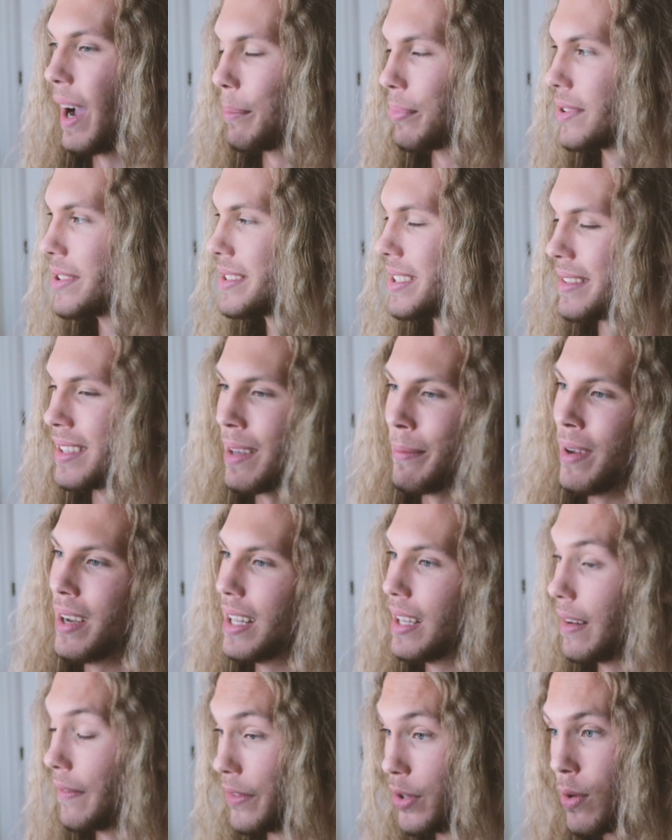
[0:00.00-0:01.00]
I appreciate that, man.
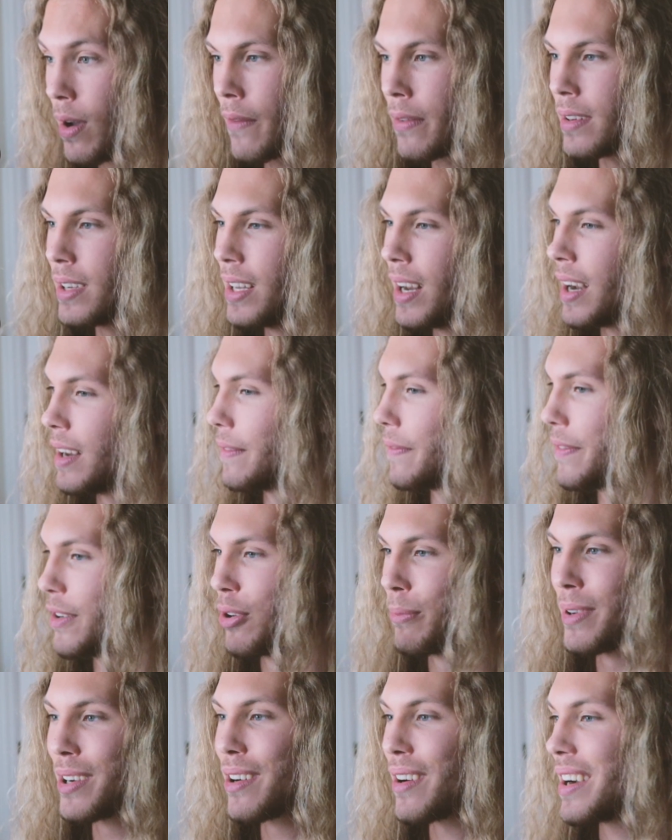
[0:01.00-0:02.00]
And if you ever need any
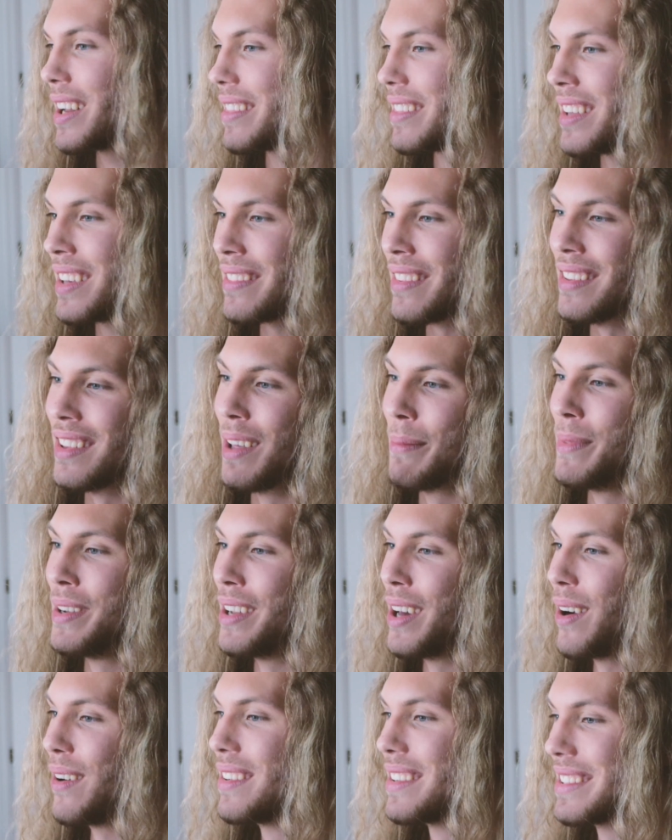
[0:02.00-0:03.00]
filming or anything, then let me
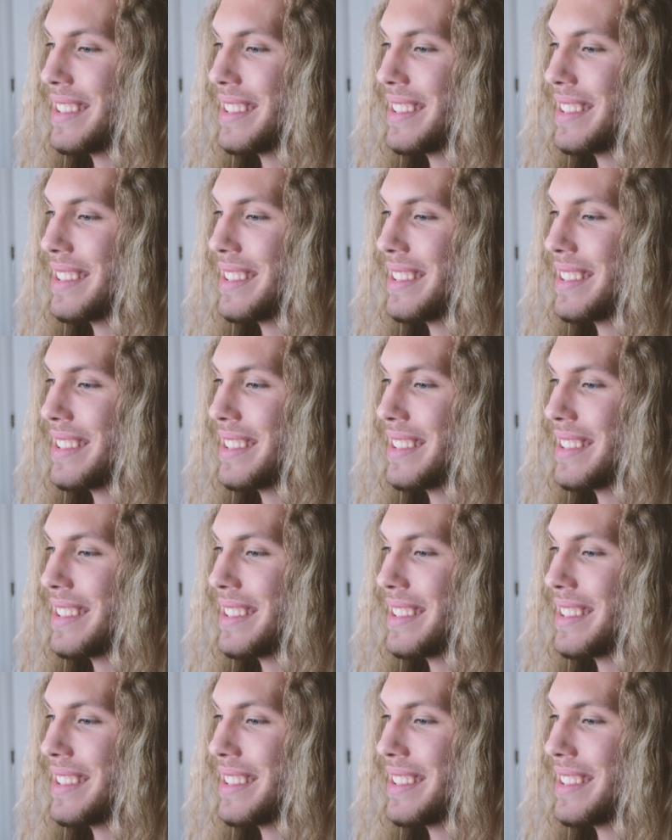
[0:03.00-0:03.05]
know.